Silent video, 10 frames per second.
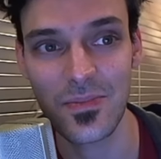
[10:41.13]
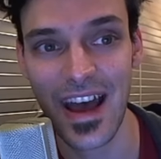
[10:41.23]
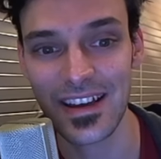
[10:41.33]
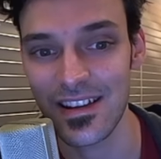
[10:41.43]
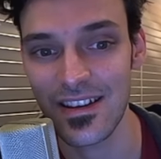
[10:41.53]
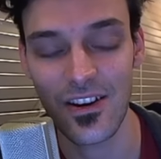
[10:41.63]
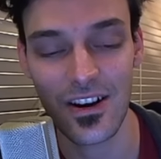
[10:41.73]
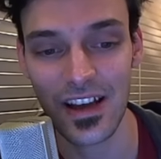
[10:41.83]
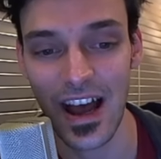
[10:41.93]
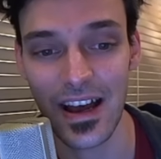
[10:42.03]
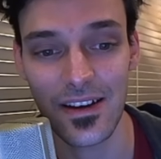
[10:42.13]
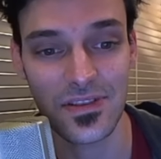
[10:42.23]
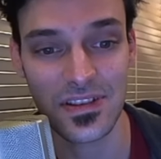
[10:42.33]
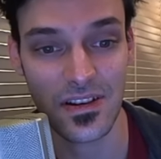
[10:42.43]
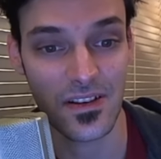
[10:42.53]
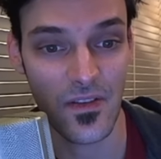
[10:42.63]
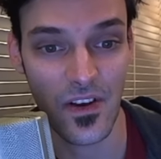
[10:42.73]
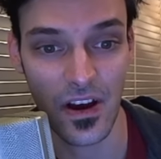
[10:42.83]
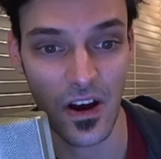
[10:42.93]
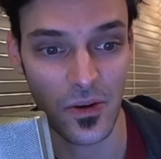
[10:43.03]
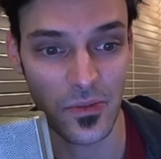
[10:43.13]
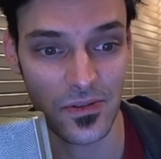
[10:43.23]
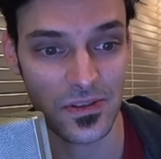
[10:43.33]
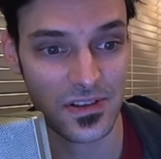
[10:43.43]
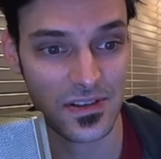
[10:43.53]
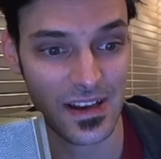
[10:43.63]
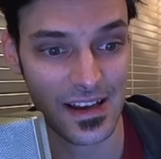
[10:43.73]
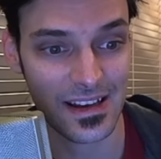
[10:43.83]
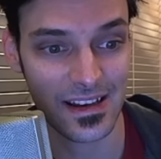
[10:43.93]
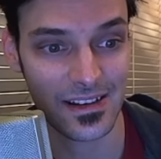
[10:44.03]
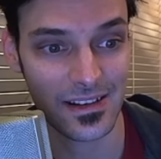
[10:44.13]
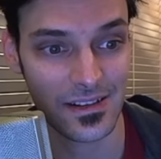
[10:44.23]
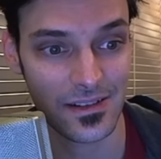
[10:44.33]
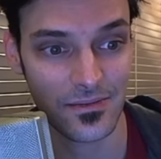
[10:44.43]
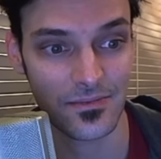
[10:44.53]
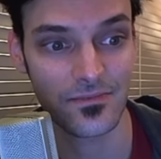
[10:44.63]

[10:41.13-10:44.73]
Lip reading: back into the archives almost 6+